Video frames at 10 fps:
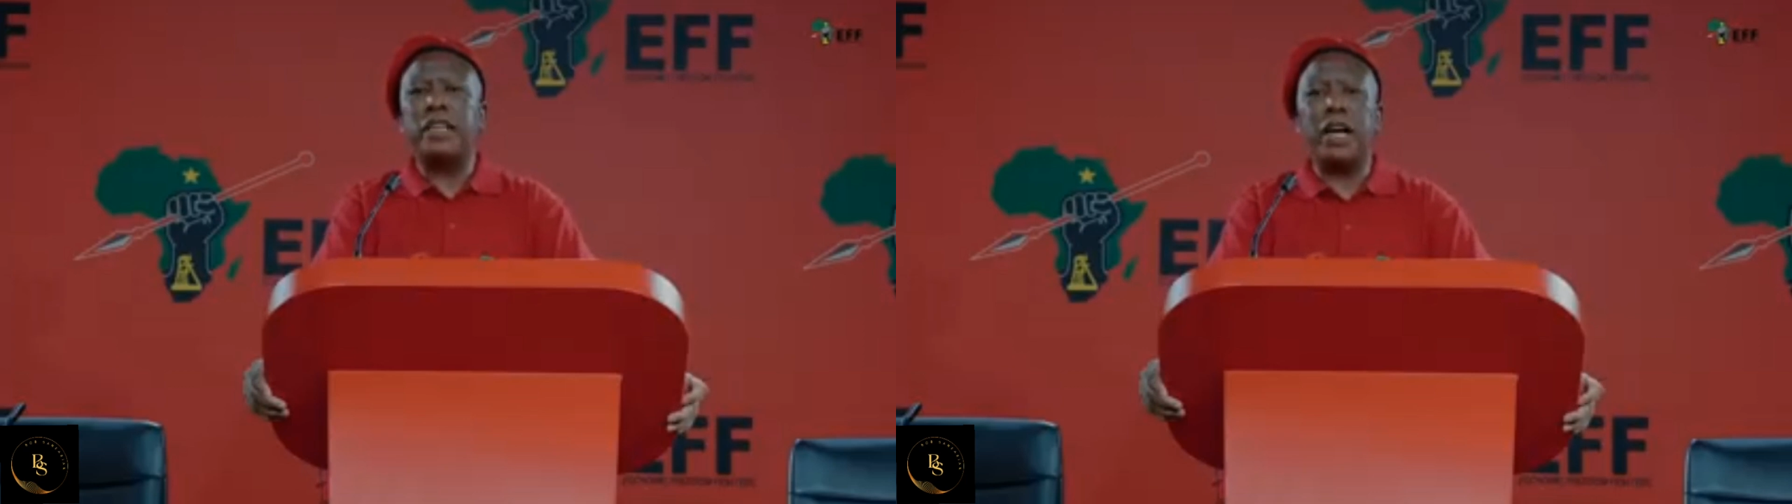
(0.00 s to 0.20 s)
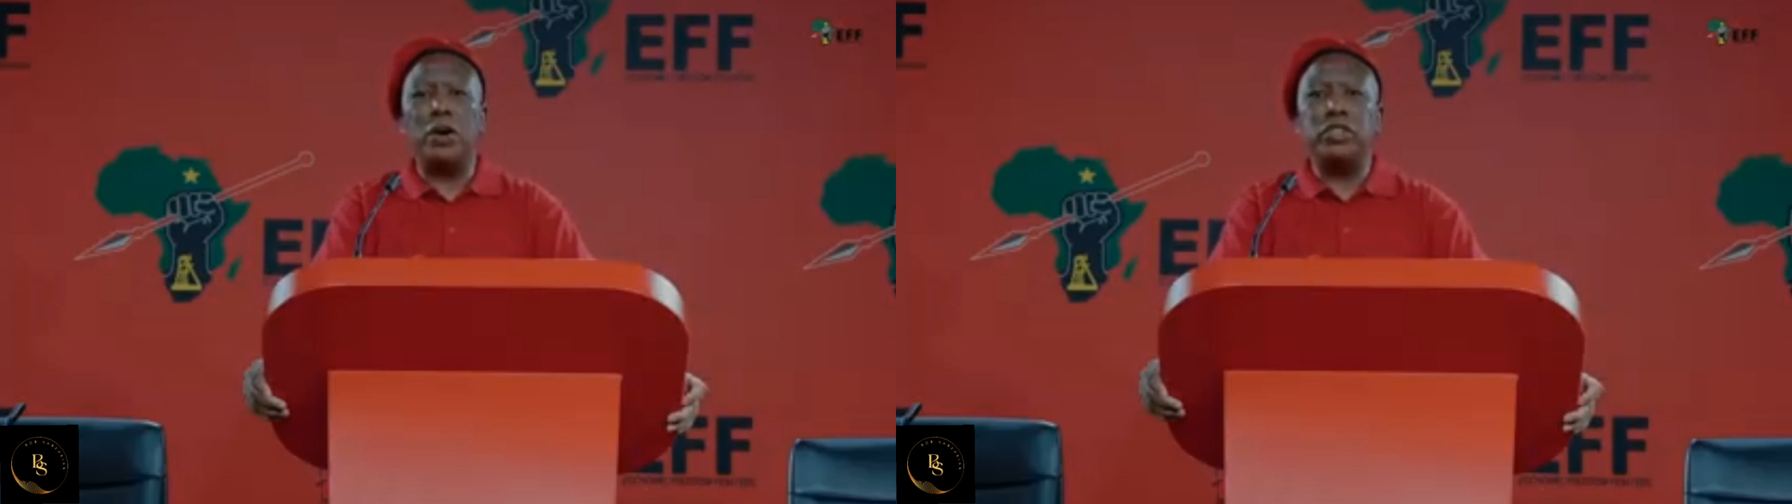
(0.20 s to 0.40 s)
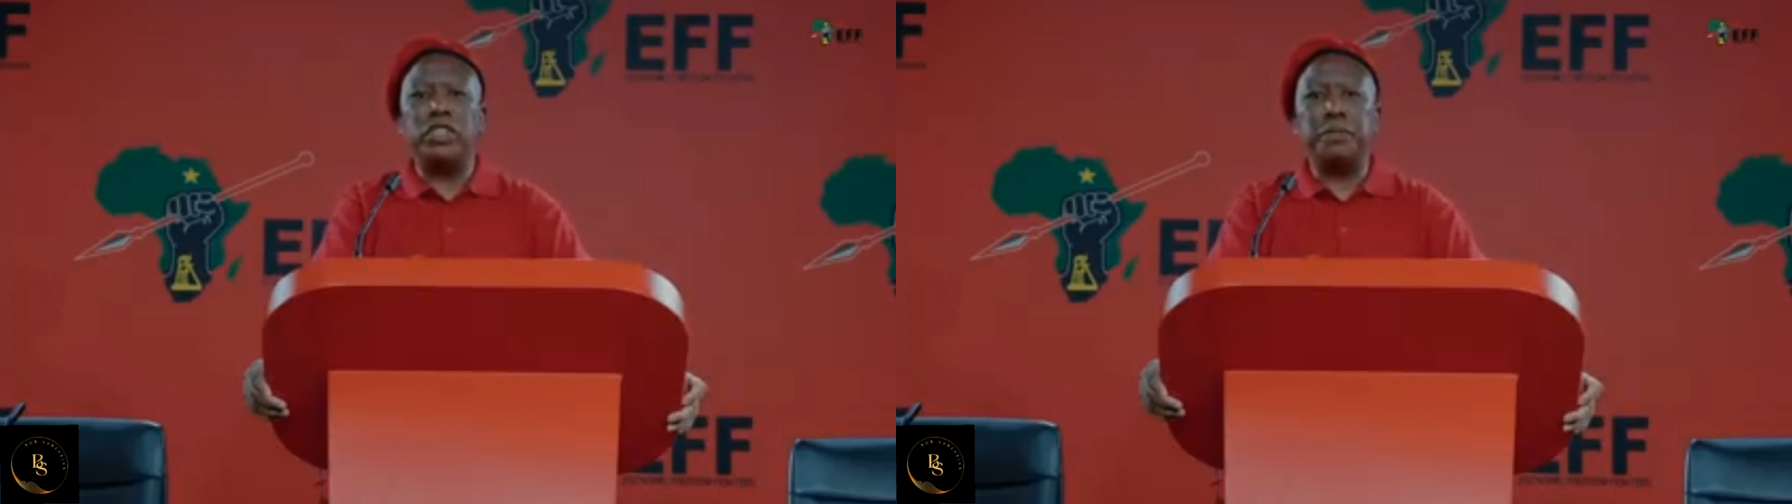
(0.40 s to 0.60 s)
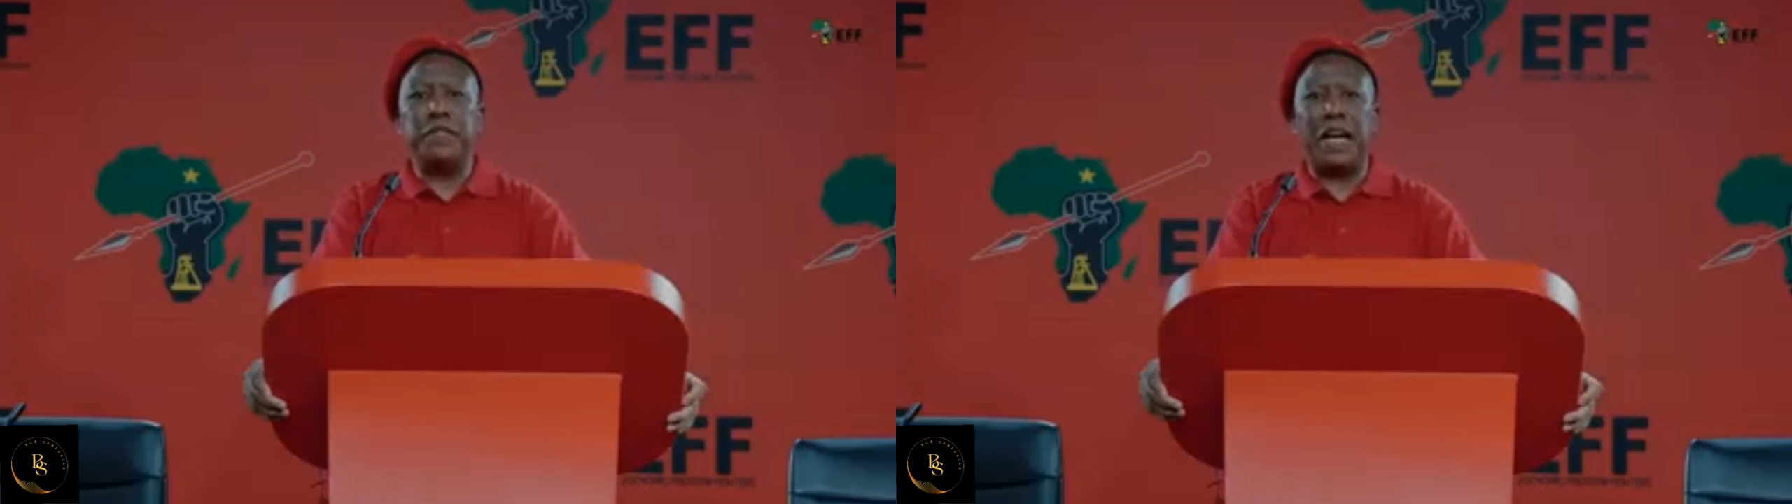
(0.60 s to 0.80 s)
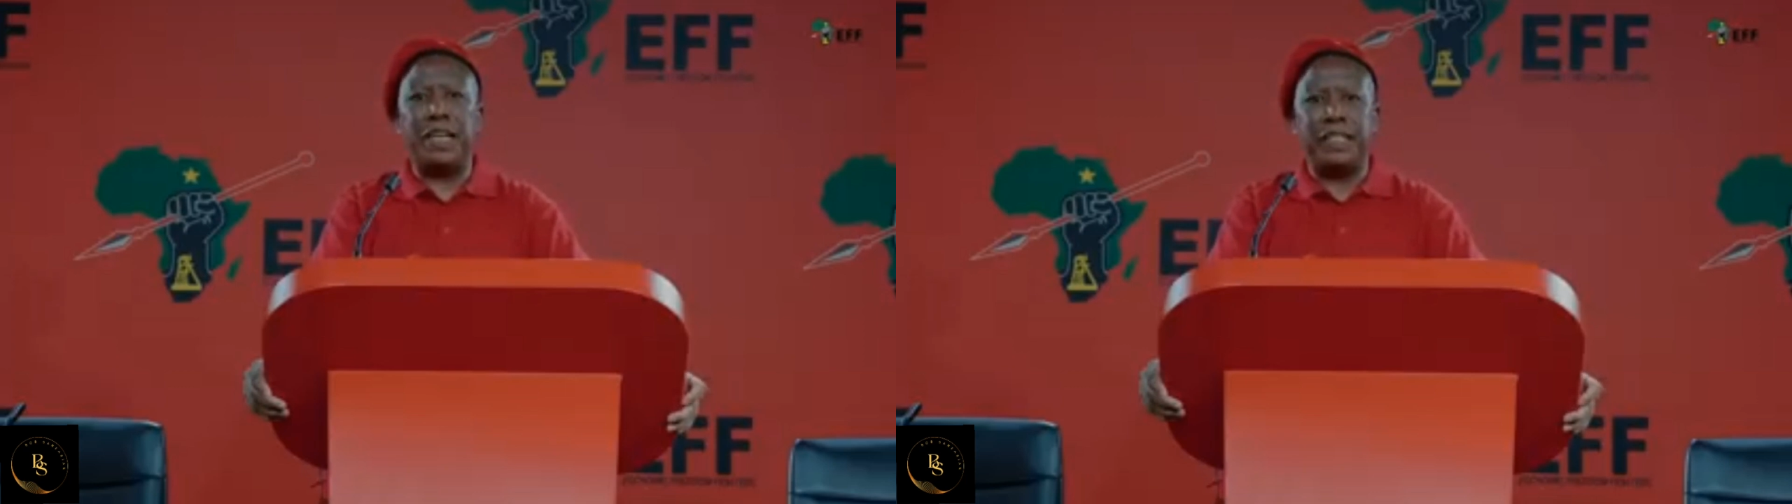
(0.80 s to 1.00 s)
townships
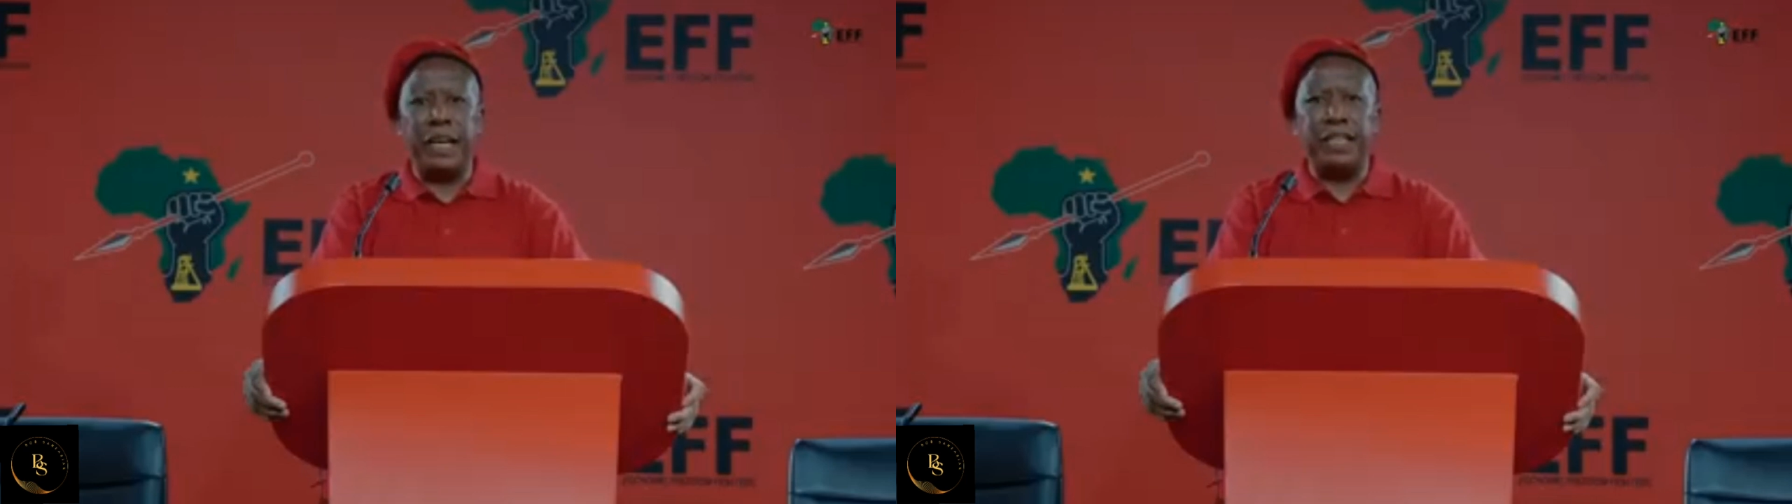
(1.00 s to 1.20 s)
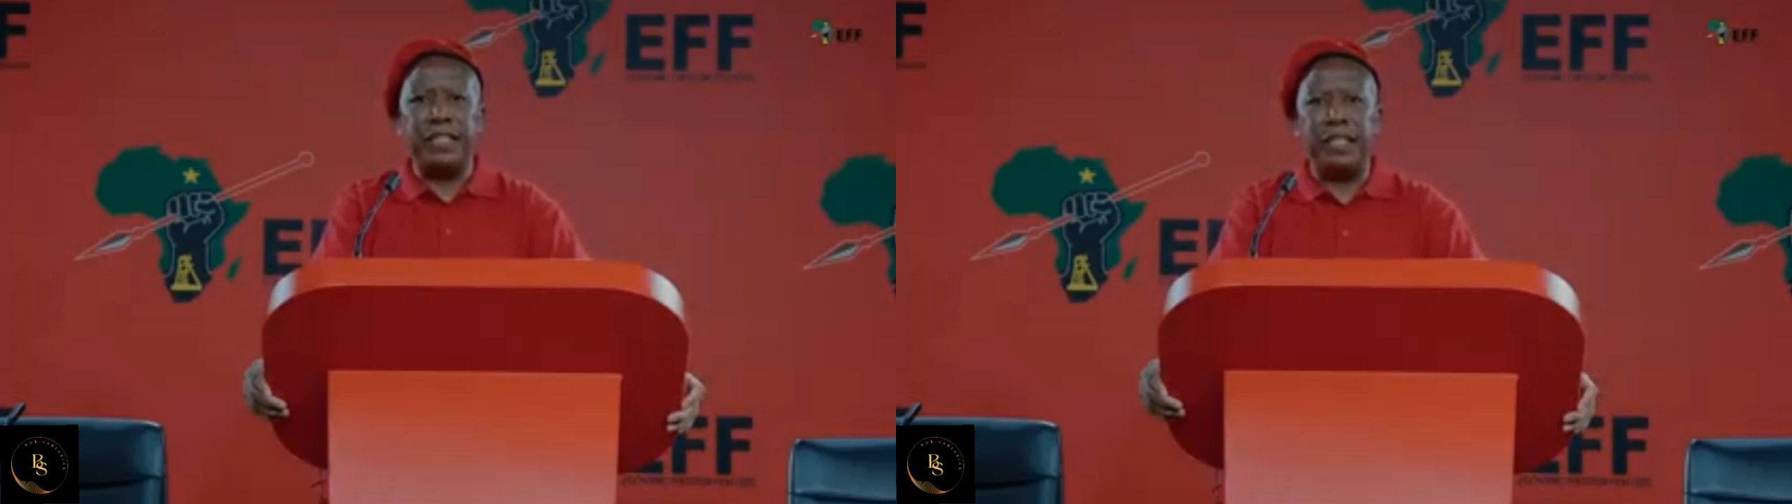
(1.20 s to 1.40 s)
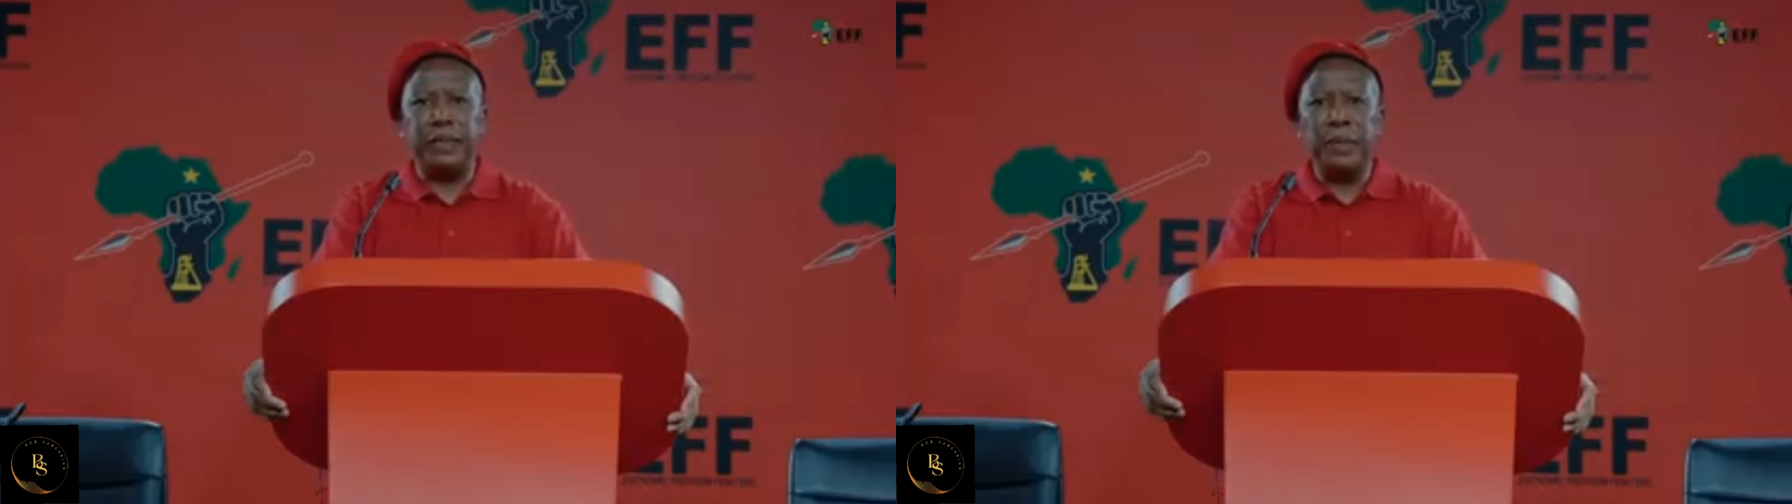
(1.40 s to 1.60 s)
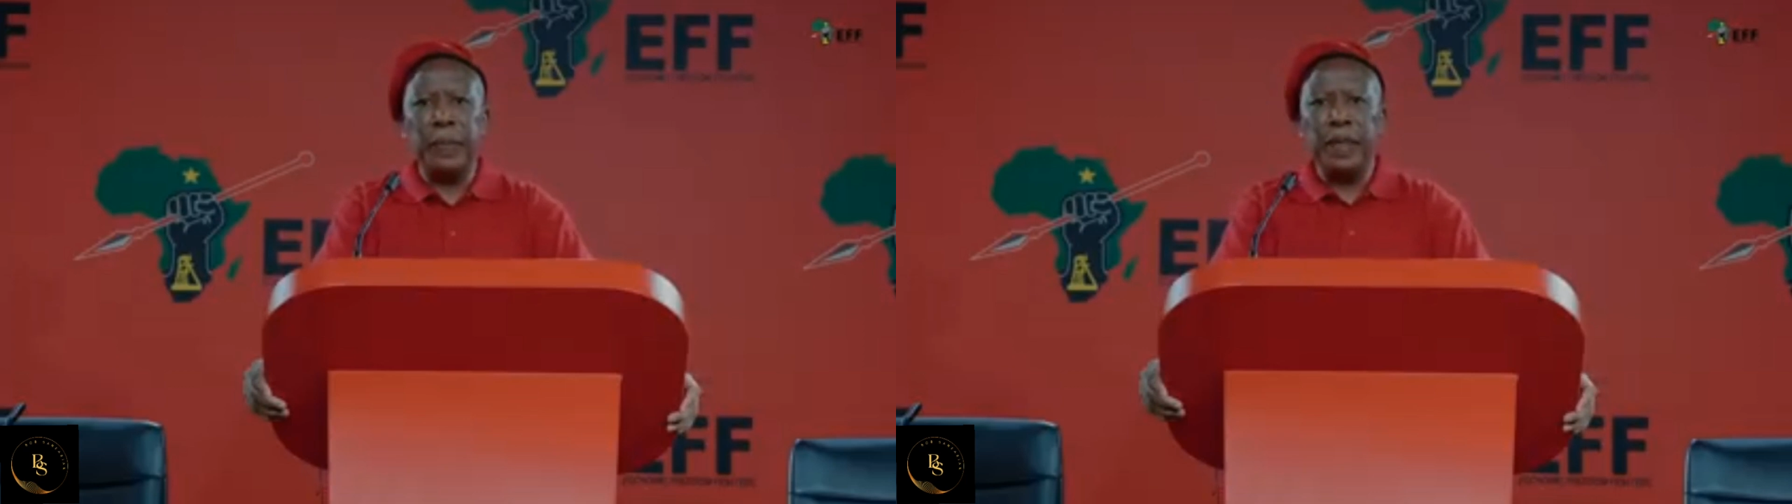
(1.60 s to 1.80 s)
are dirty.